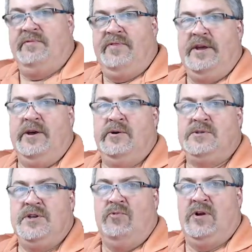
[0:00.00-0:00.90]
videos
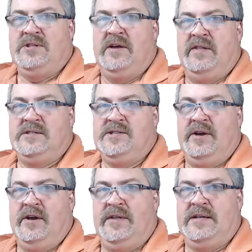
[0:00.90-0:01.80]
and you watch how that's
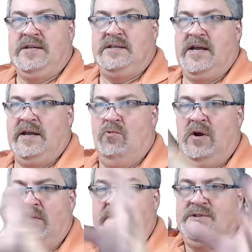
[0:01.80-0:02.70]
done, that's kind of
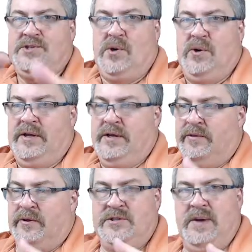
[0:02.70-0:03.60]
where they've started, and
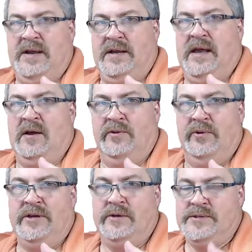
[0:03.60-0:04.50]
they're expanding out in
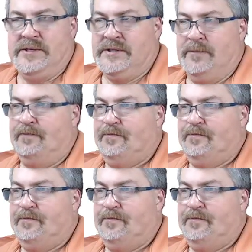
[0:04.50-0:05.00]
their ecosystem.